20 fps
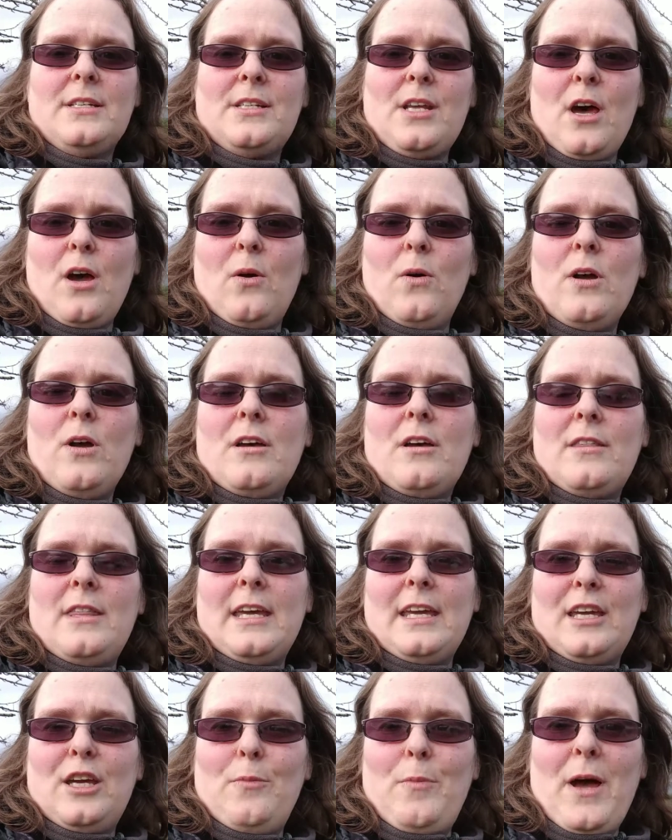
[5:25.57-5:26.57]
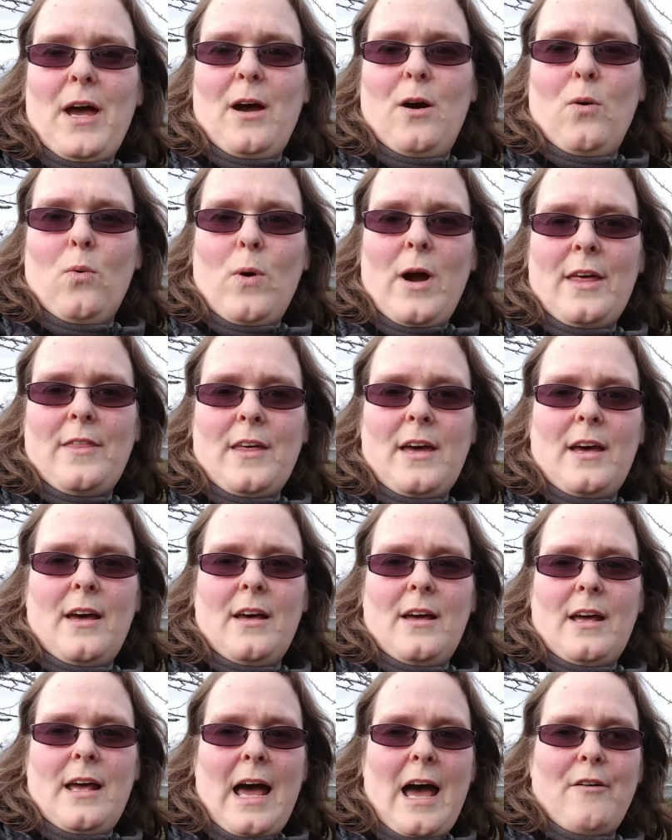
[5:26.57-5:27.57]
So think about whether
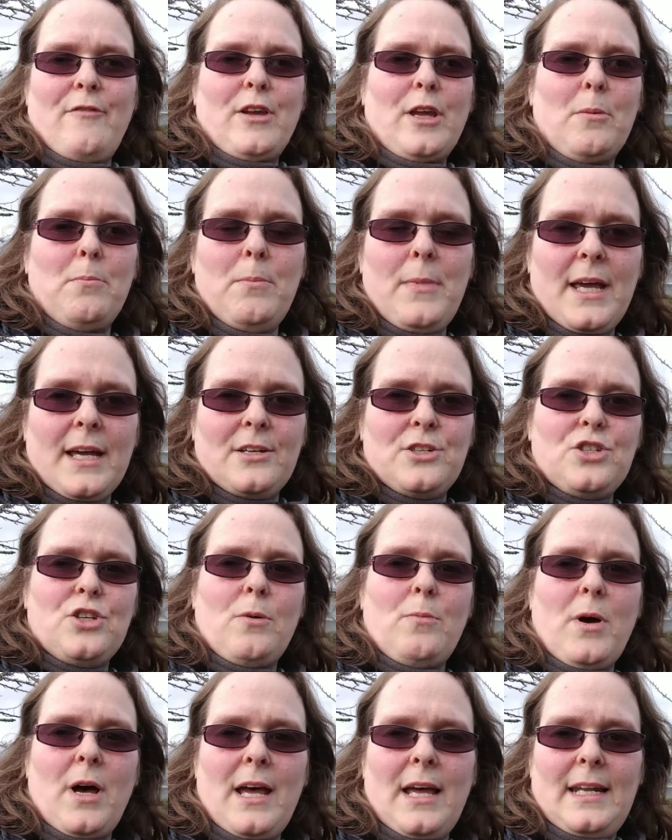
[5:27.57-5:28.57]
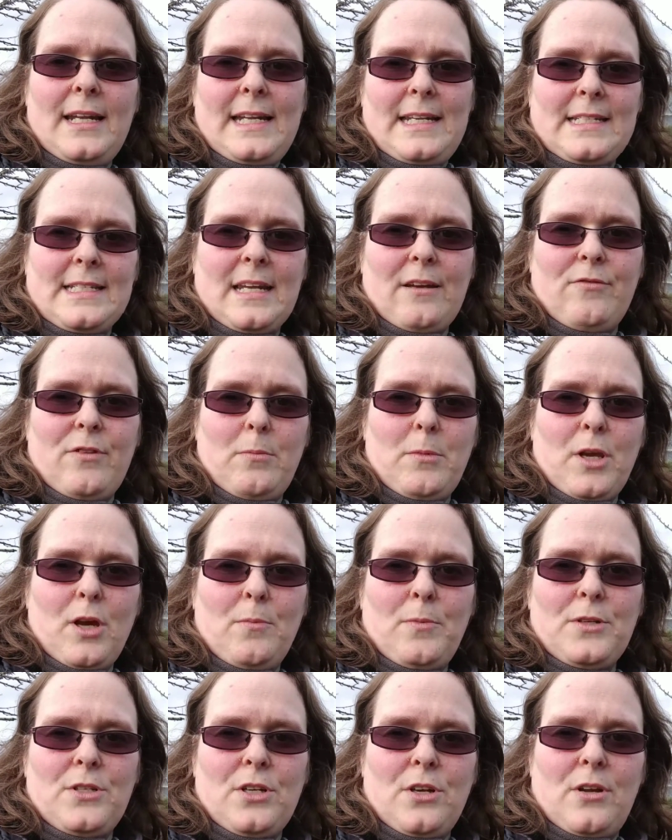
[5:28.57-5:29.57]
having a mixture might at least give them the
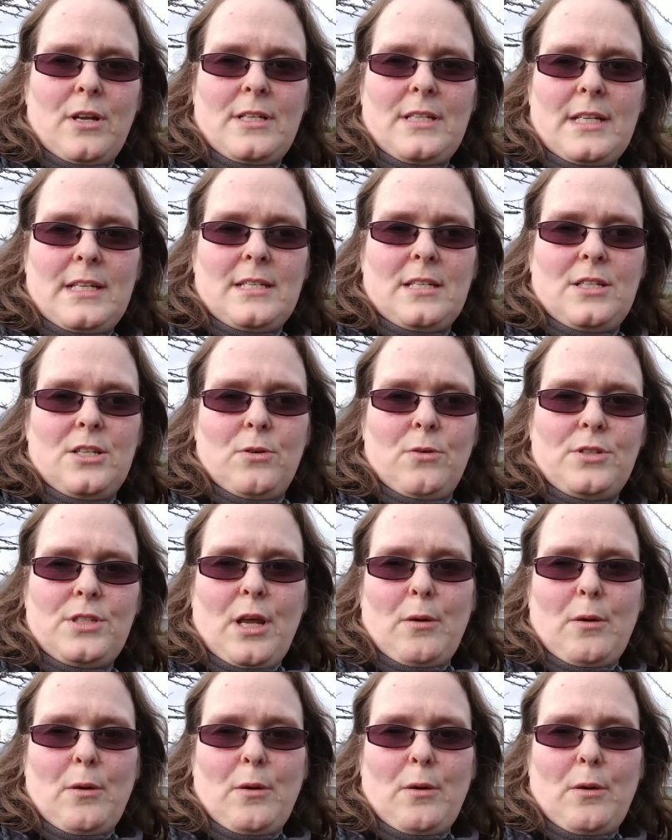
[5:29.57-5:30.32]
opportunity to do